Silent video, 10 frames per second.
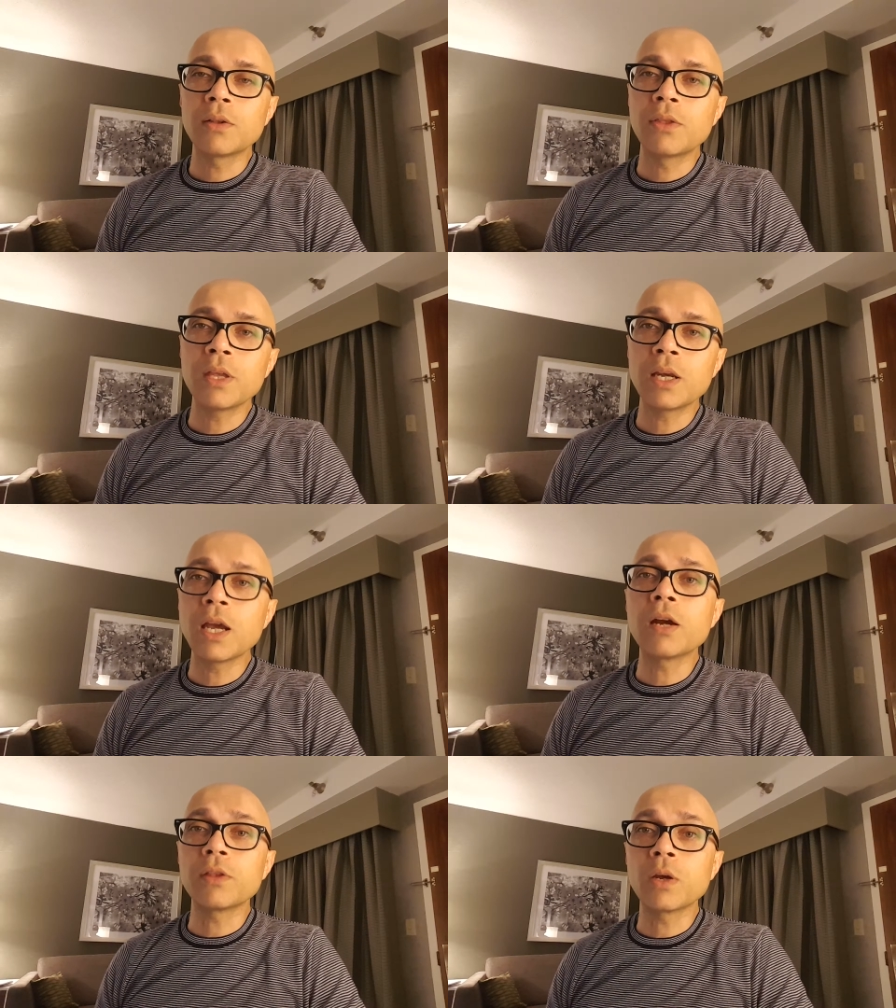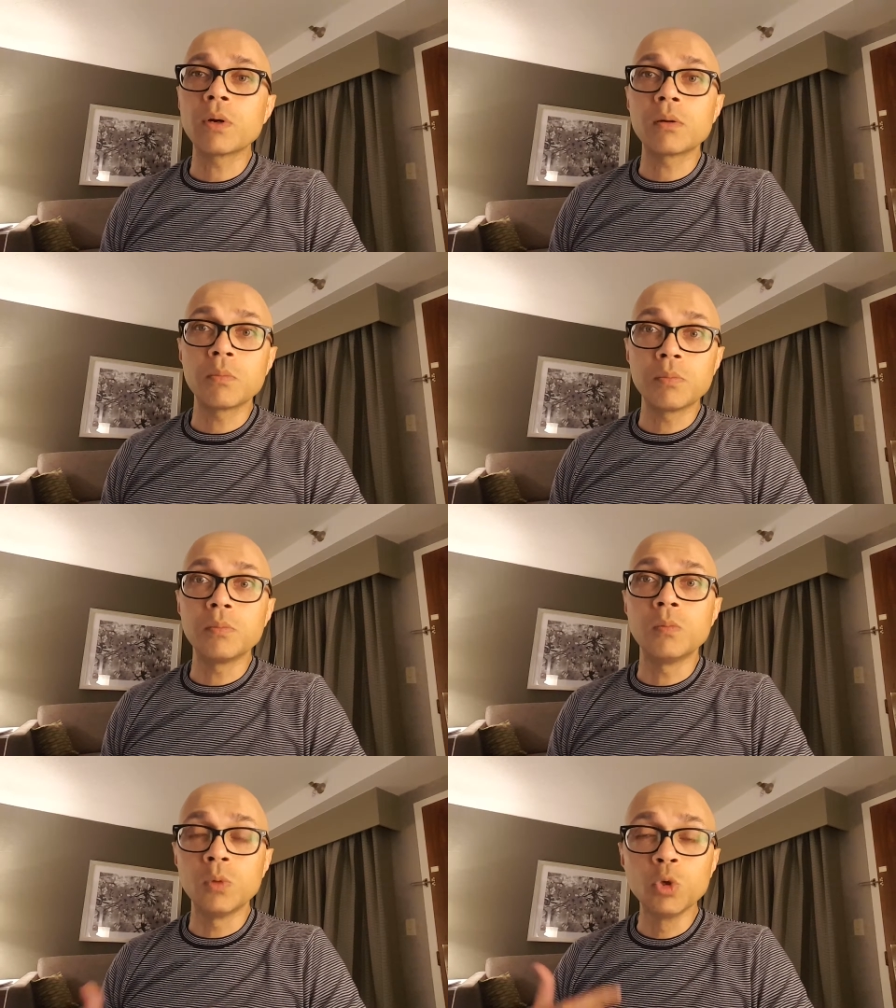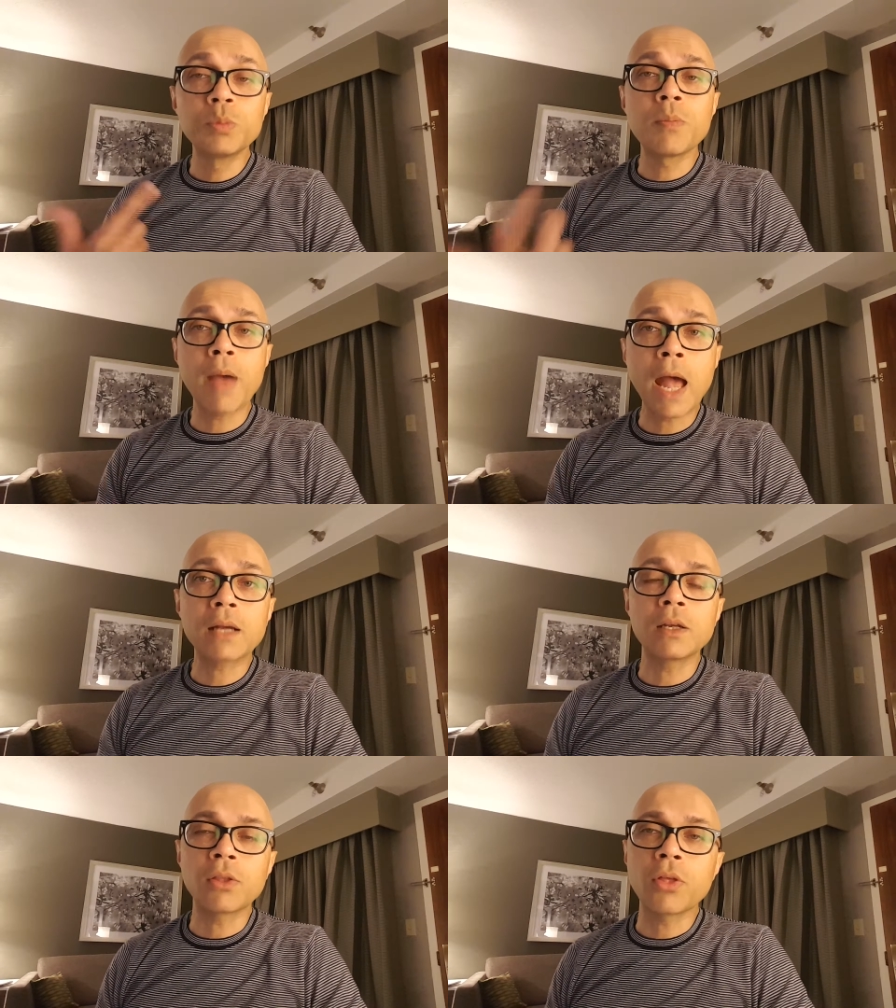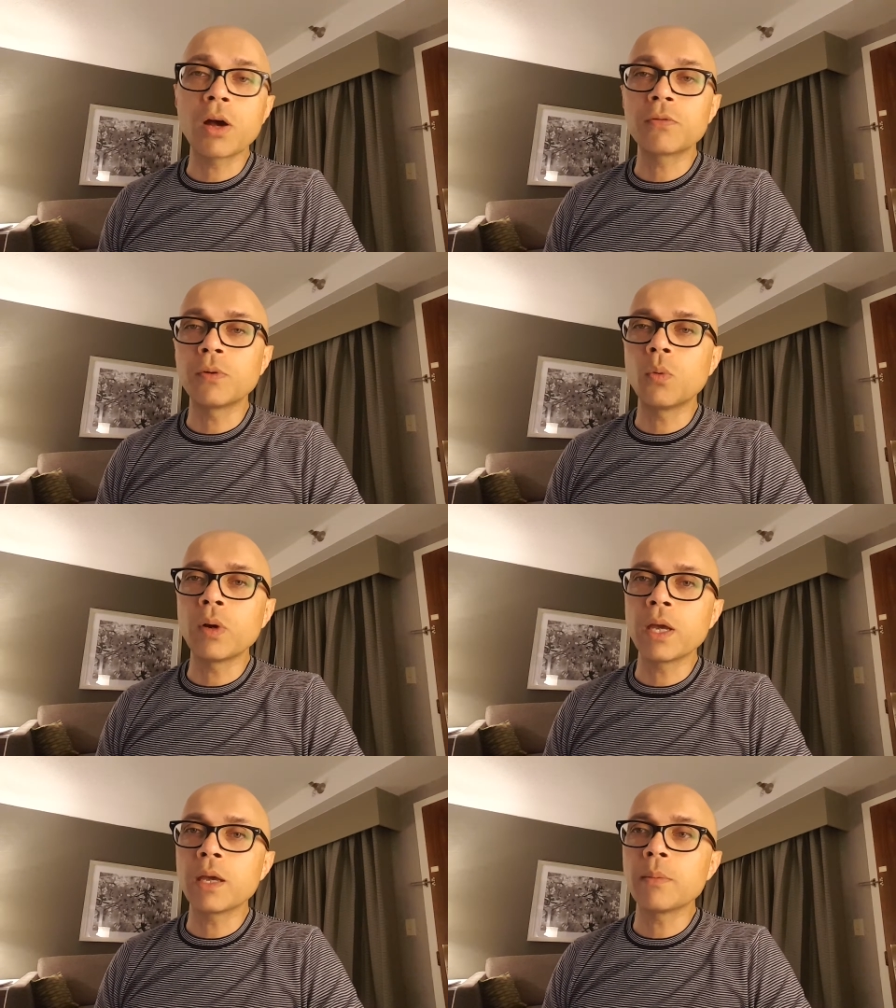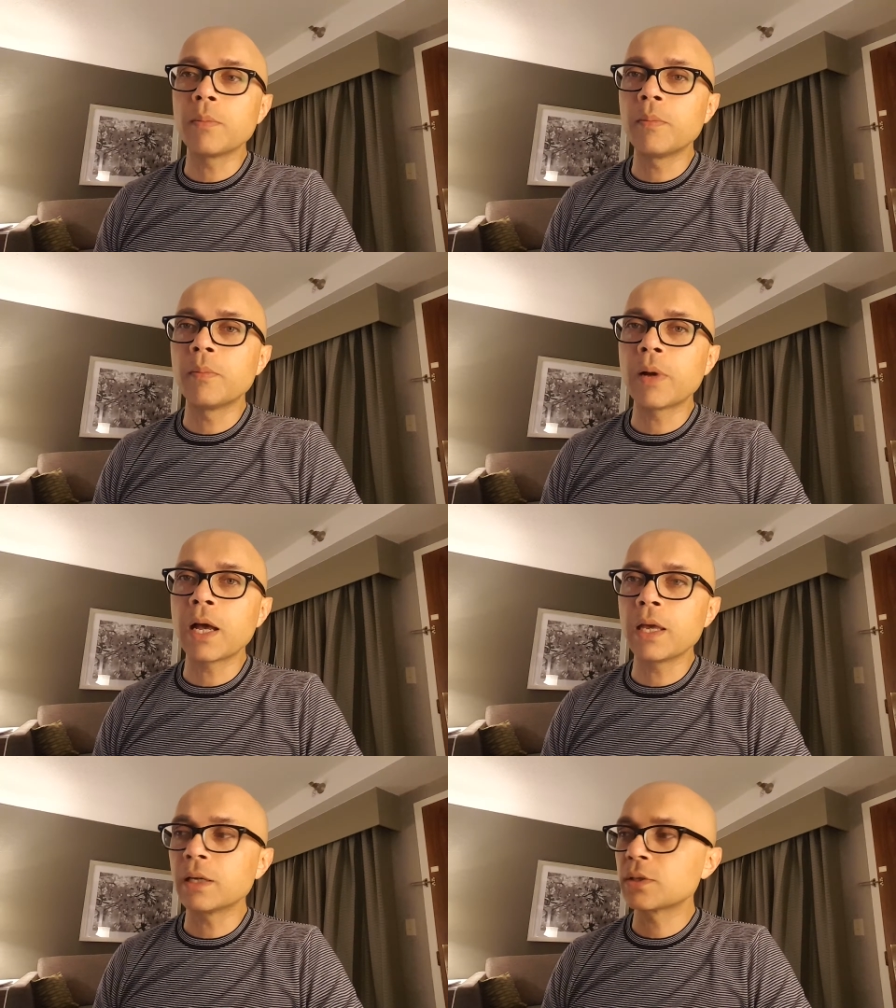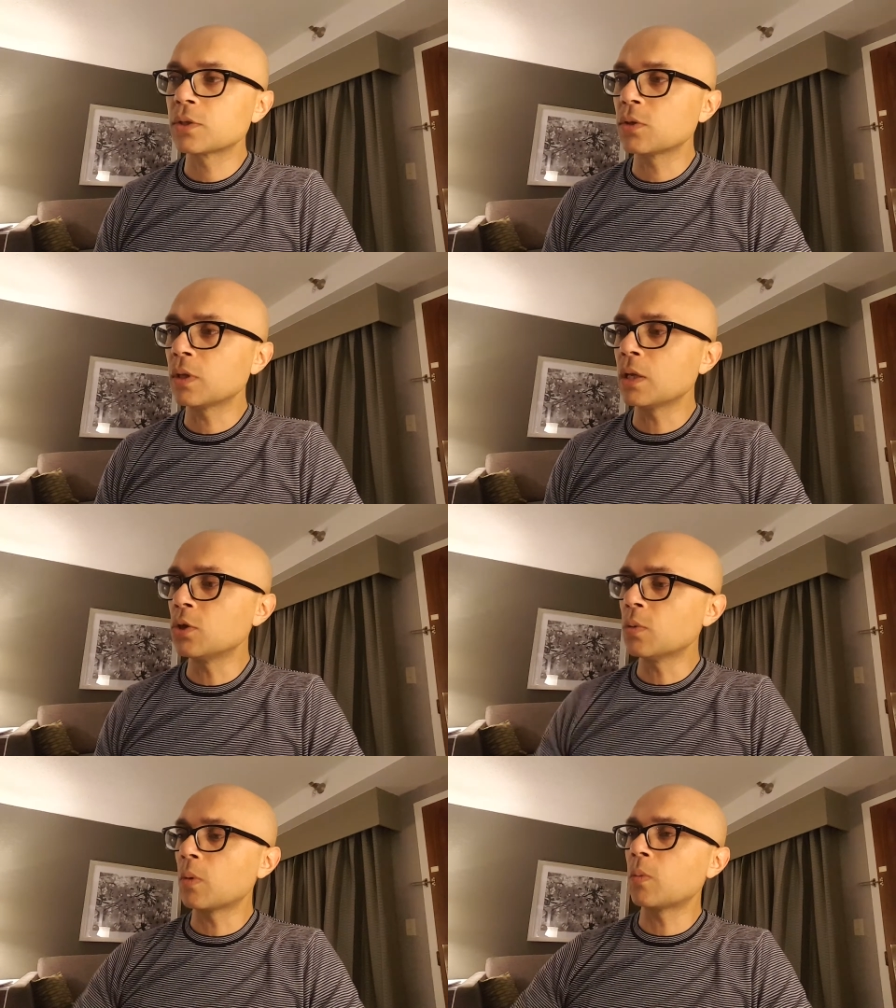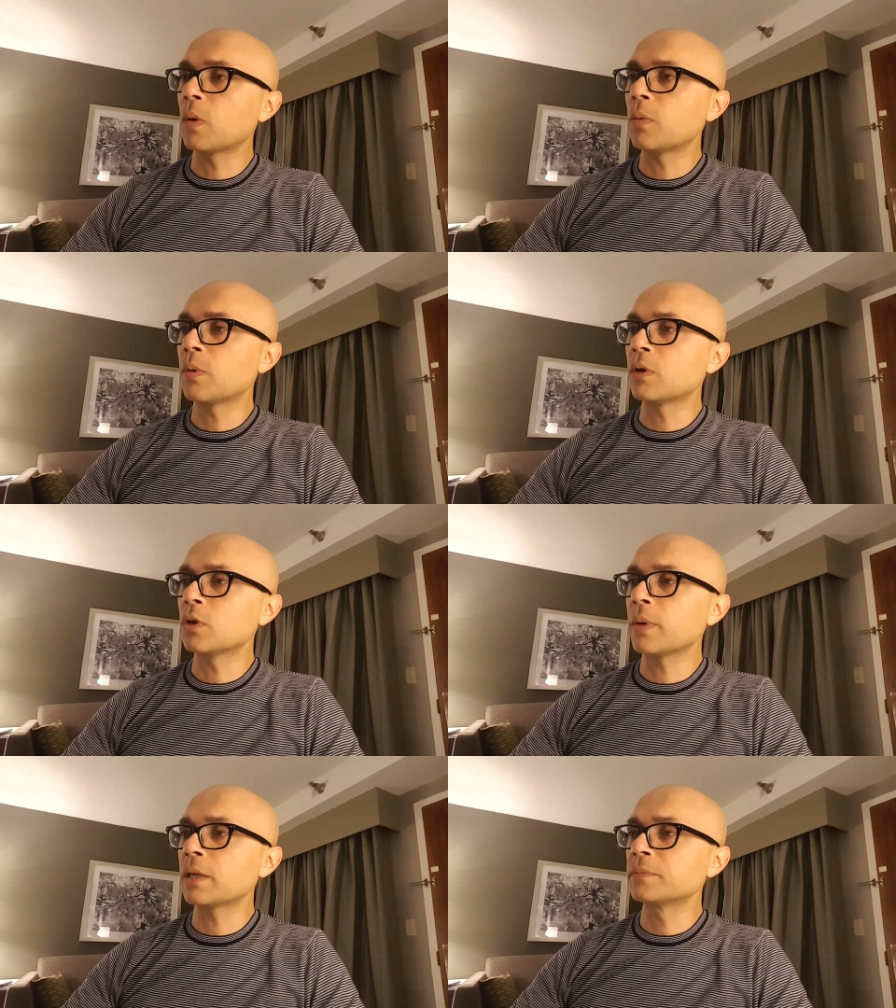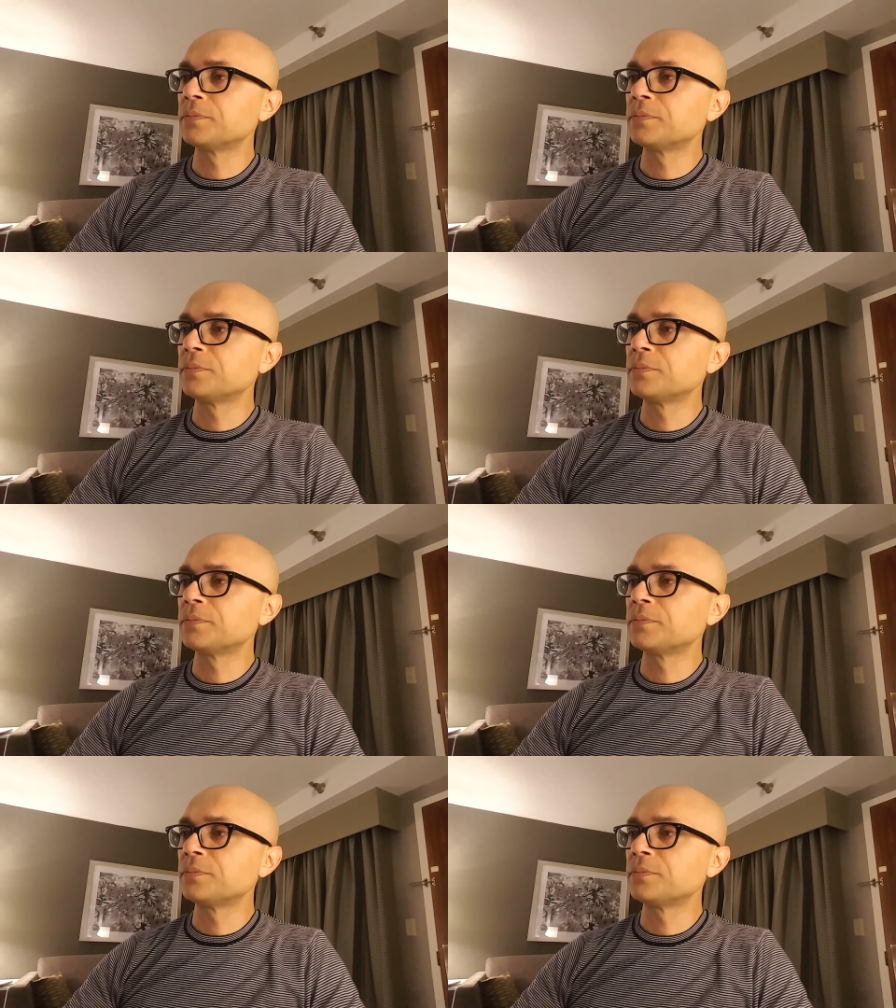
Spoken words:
thin air. They were looped back in a thoughtful way by us, so they knew what we were doing.